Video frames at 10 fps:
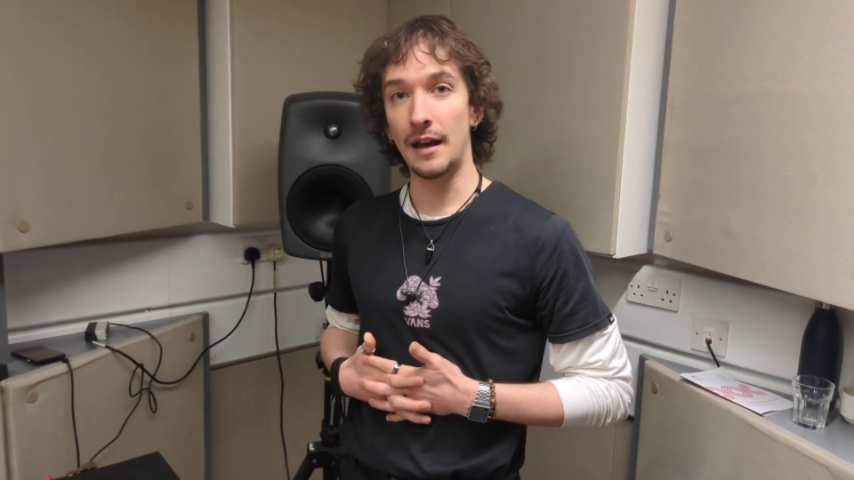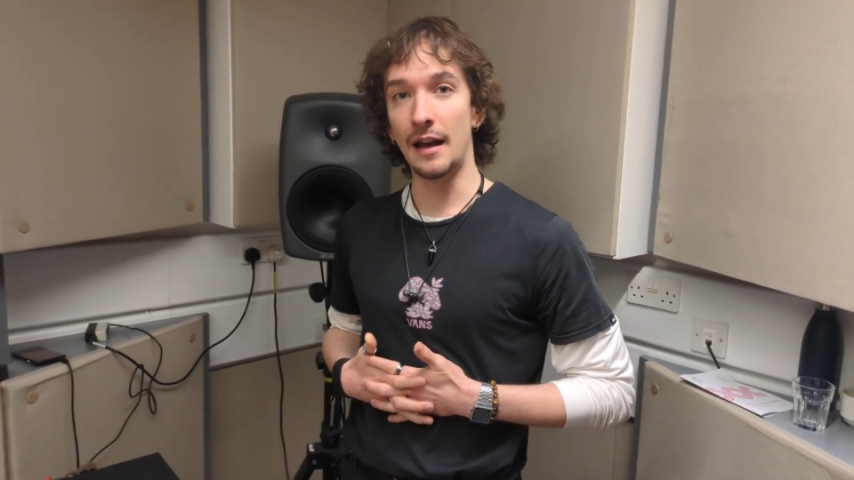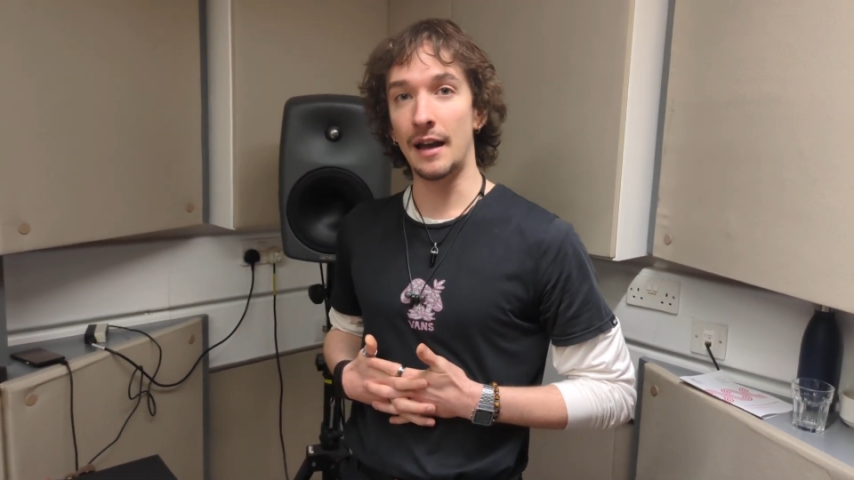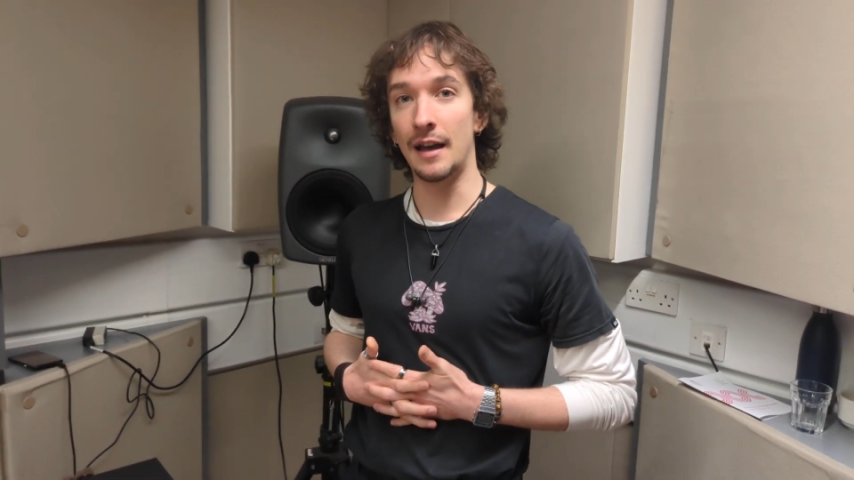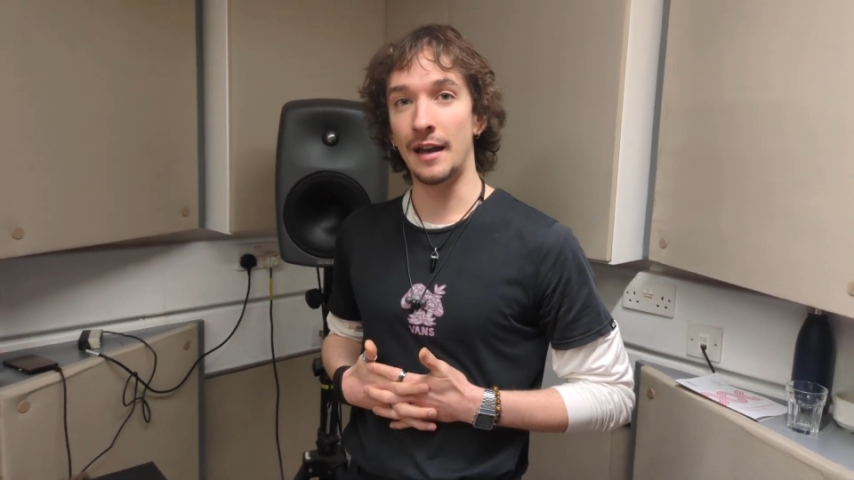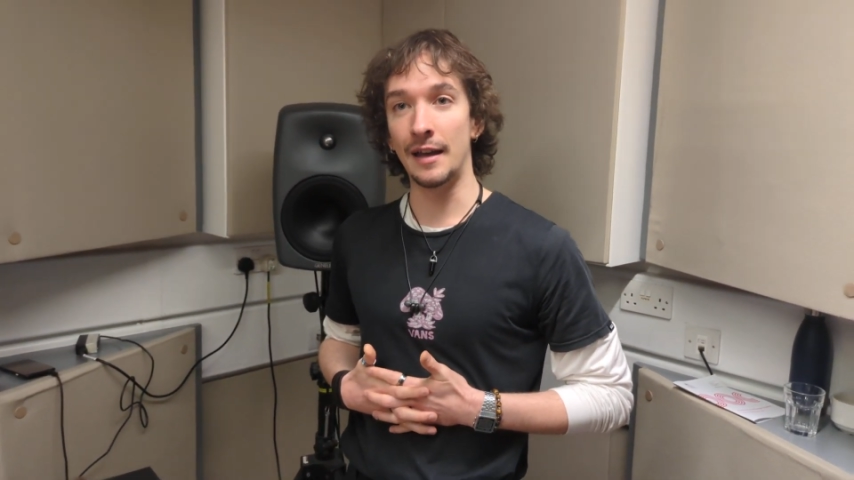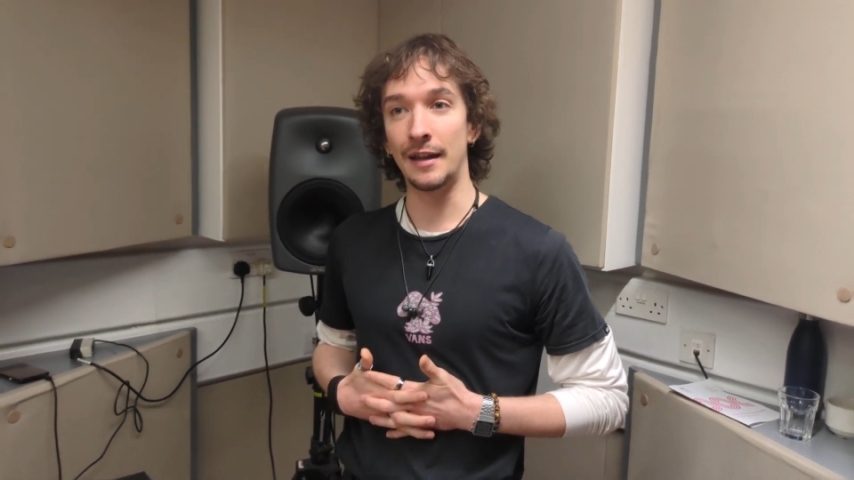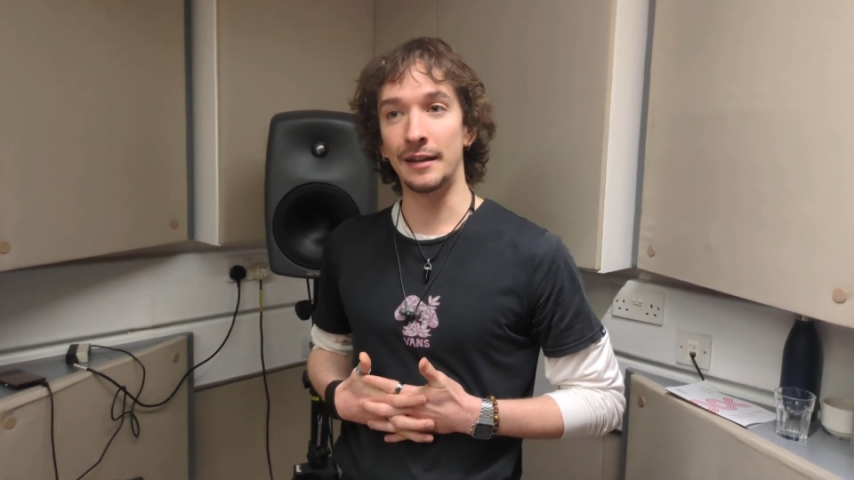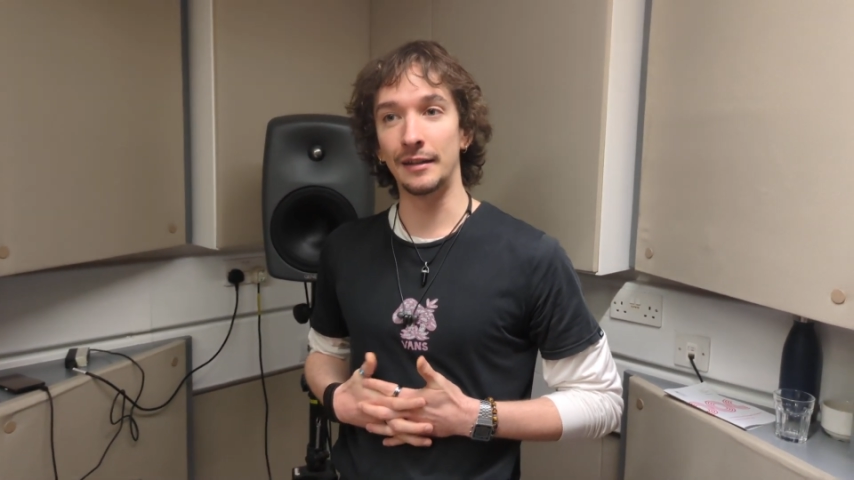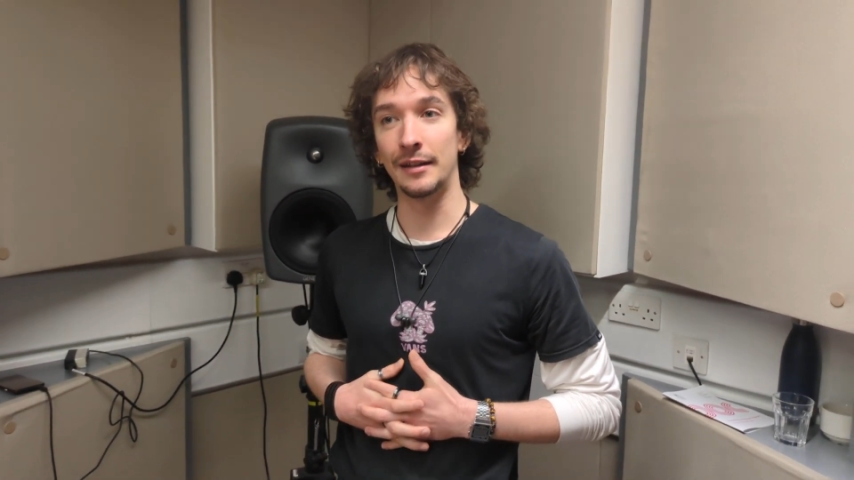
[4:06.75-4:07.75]

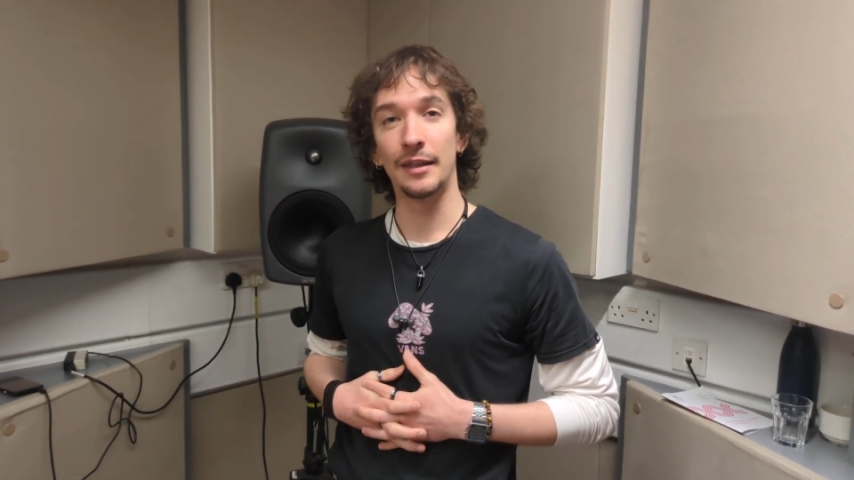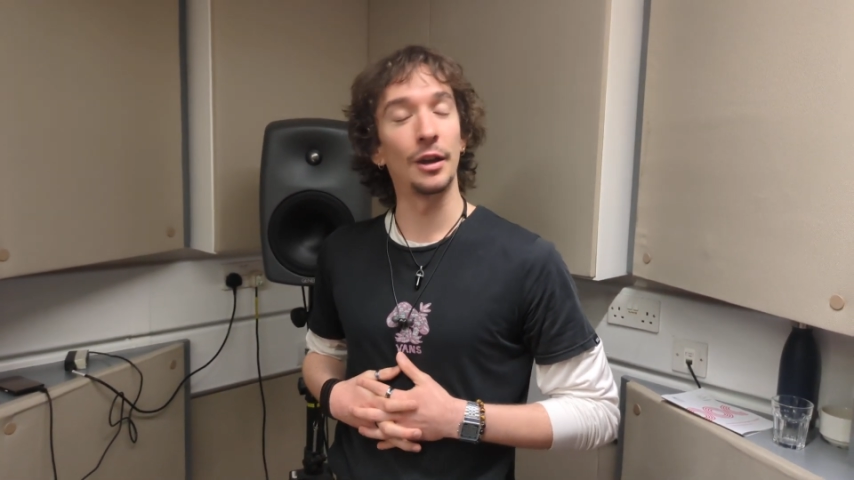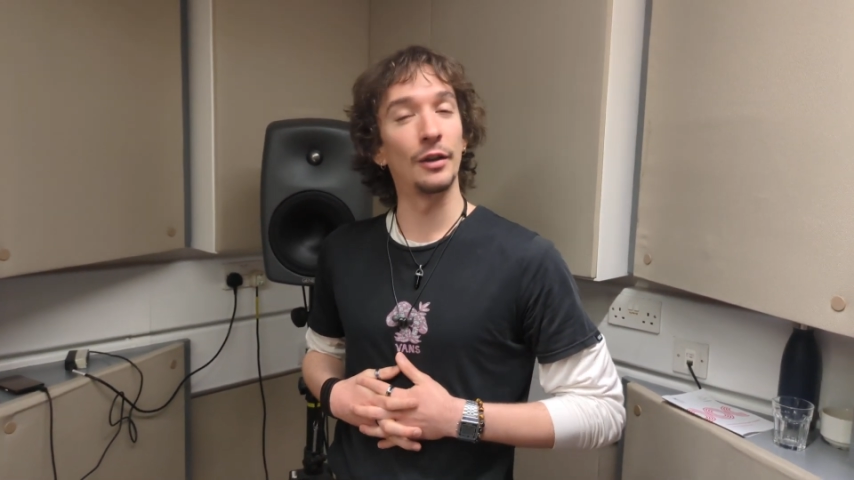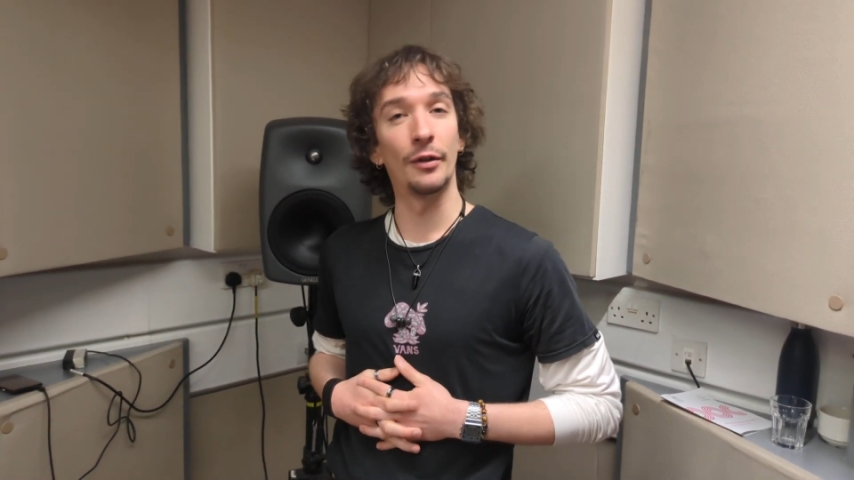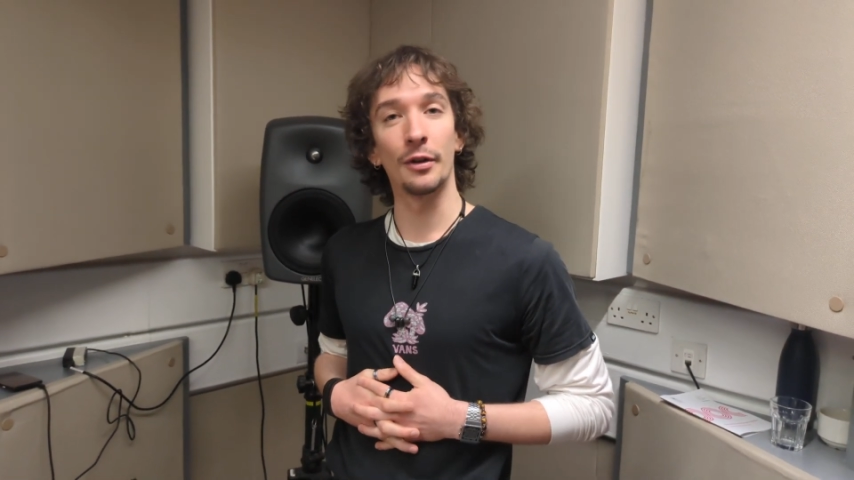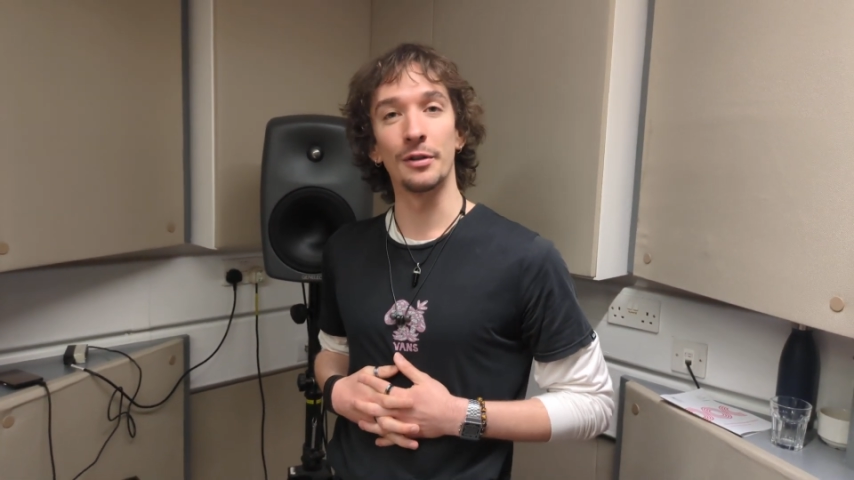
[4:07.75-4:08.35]
And thank you for your